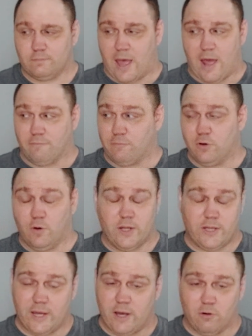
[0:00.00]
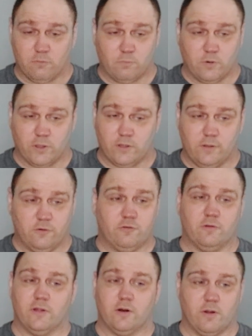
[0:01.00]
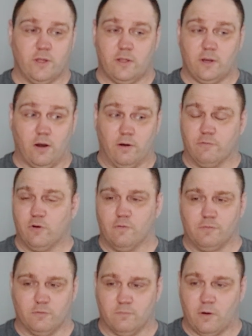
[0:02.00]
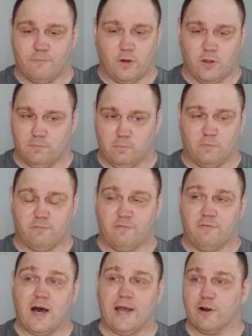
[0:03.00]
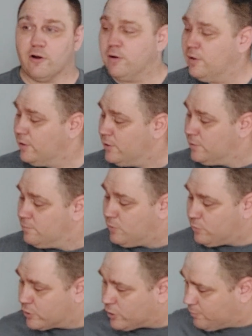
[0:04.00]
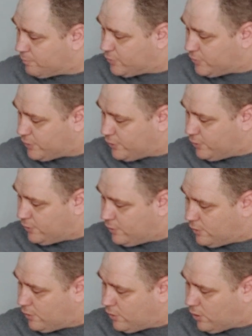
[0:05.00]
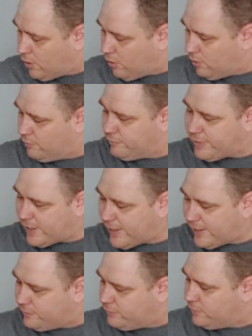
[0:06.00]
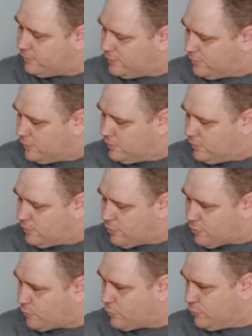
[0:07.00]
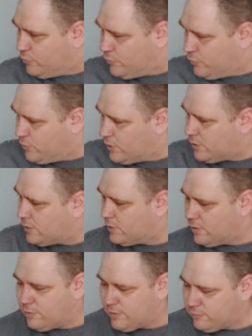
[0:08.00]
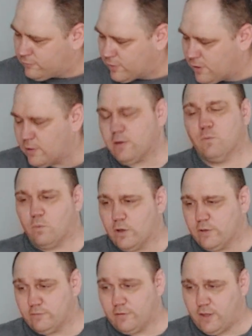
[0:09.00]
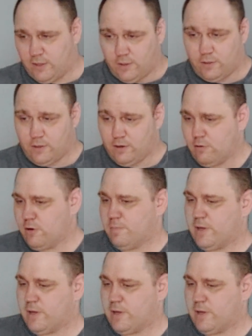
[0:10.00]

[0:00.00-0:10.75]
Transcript: I have no idea what condition they're in. I don't even know if all of them will fire, but we're gonna put all of that through this gun in one take here in